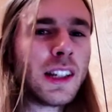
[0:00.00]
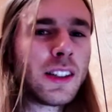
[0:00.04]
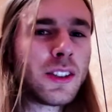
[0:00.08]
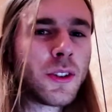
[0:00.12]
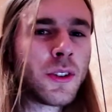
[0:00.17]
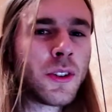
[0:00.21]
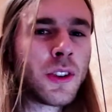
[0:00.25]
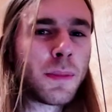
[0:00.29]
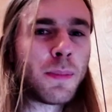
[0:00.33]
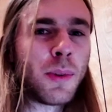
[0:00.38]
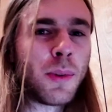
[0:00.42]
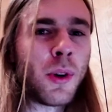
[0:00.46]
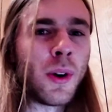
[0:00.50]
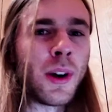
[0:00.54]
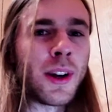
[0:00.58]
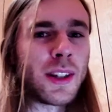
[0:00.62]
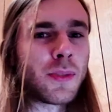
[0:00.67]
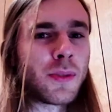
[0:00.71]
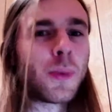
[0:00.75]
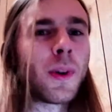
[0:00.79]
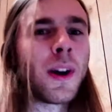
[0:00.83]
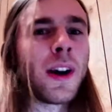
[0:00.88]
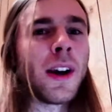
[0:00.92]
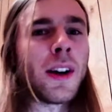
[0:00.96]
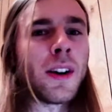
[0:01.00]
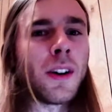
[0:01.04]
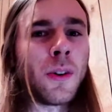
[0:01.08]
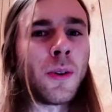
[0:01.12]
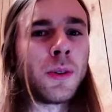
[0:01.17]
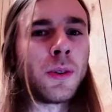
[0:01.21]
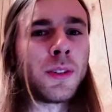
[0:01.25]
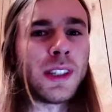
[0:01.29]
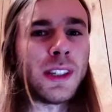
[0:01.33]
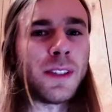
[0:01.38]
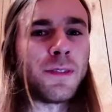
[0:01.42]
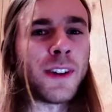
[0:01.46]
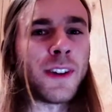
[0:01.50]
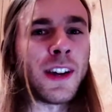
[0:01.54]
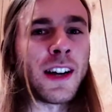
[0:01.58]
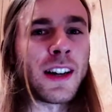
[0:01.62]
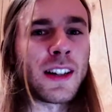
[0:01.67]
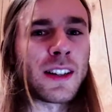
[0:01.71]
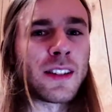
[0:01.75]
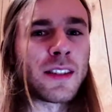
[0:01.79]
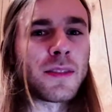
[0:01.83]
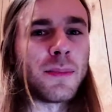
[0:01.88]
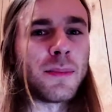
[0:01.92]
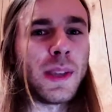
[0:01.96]
to the point where
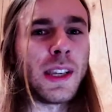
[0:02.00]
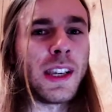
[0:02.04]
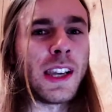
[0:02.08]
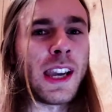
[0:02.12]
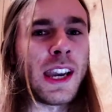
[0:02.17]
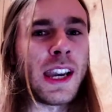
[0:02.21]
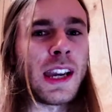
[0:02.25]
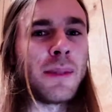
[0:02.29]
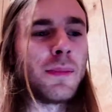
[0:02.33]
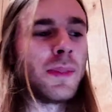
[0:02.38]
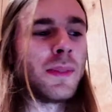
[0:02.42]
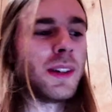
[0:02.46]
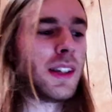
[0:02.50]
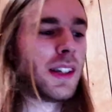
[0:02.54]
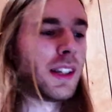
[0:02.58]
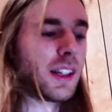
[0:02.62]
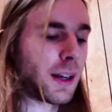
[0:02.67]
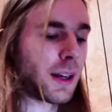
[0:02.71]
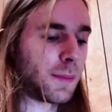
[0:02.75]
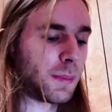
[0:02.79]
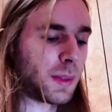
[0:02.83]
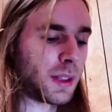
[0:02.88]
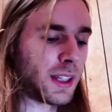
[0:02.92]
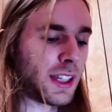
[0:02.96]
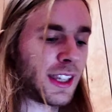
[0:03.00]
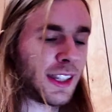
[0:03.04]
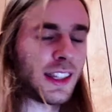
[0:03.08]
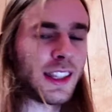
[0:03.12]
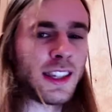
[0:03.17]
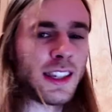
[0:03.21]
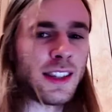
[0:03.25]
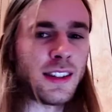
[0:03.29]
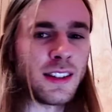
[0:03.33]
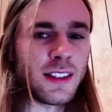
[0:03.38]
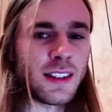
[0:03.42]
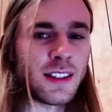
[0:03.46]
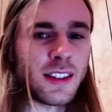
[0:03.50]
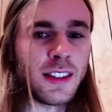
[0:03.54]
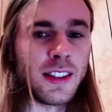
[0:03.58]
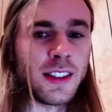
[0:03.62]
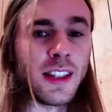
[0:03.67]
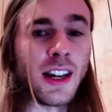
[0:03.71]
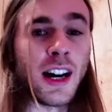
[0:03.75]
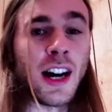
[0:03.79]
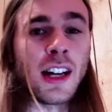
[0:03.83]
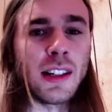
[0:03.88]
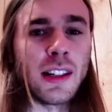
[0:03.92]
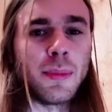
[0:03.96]
OnlyFans became completely
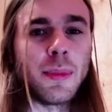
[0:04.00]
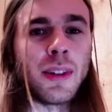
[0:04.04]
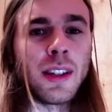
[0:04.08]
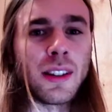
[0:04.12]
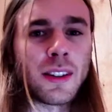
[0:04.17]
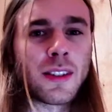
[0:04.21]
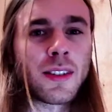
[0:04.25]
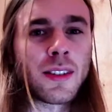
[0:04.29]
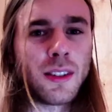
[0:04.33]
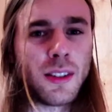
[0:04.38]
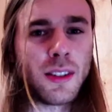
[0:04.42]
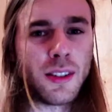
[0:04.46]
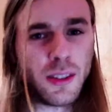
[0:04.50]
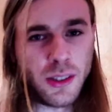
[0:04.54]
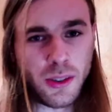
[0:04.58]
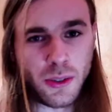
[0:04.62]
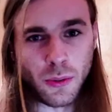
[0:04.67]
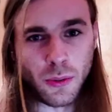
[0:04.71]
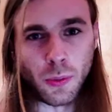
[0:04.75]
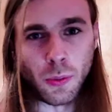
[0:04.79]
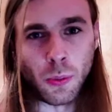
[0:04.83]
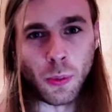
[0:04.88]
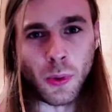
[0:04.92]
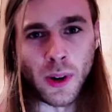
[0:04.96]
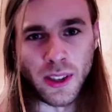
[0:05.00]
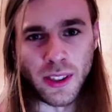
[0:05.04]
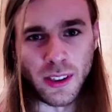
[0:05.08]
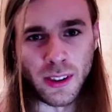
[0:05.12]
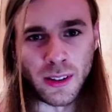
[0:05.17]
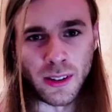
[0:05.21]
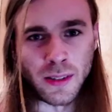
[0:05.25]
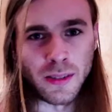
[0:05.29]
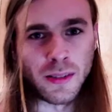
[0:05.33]
synonymous with it.